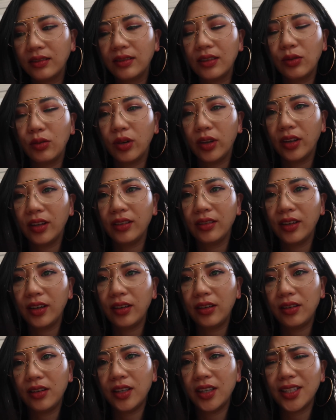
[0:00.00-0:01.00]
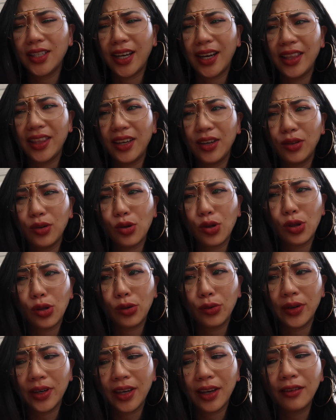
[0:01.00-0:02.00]
Well, are you gonna tie the other
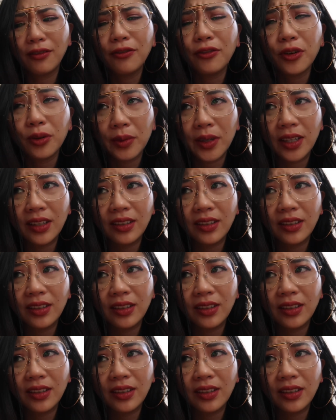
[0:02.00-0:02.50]
shoe again for me?